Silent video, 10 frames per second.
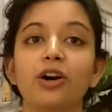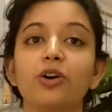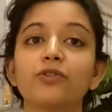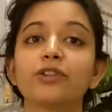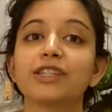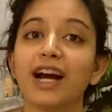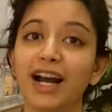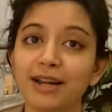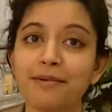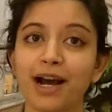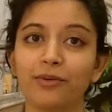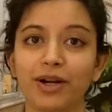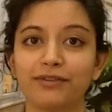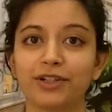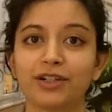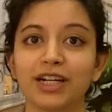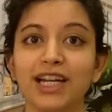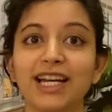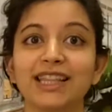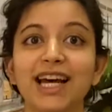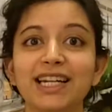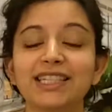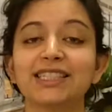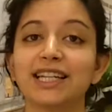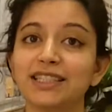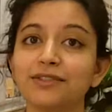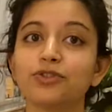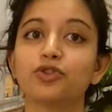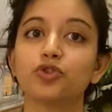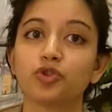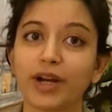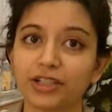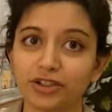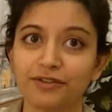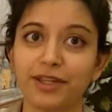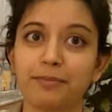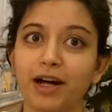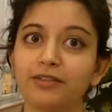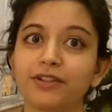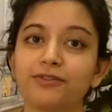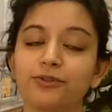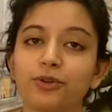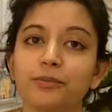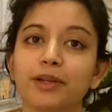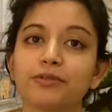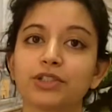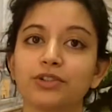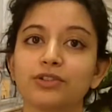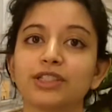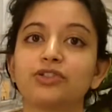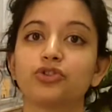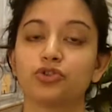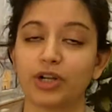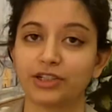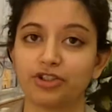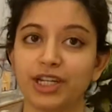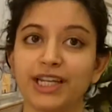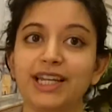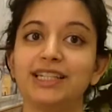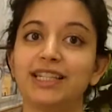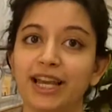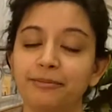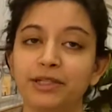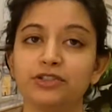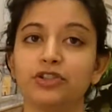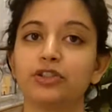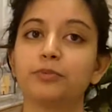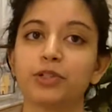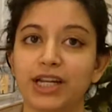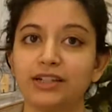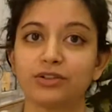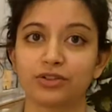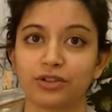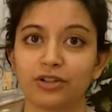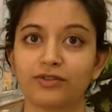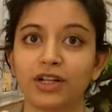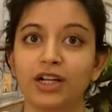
Over time, however, that excessive stretch of the pelvic floor may result in stretching and damage to the pudendal nerve,